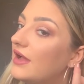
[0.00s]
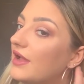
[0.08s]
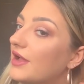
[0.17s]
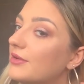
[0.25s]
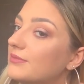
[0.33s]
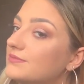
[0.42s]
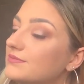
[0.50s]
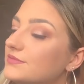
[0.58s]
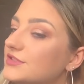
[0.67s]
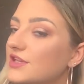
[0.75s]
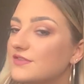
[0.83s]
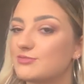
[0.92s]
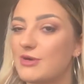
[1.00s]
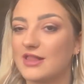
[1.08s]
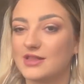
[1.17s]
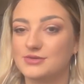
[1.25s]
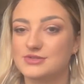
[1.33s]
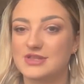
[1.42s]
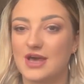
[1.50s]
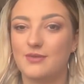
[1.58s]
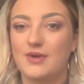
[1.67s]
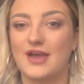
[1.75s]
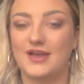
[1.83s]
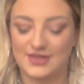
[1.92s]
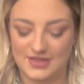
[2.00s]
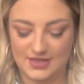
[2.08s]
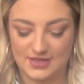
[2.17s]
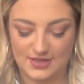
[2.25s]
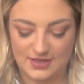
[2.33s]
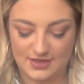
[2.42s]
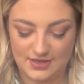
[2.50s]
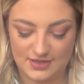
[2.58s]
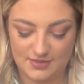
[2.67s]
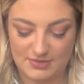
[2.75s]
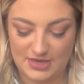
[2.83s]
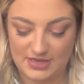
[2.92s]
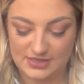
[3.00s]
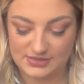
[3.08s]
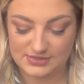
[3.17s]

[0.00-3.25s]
um, silver sparkly ones that I wear at the minute.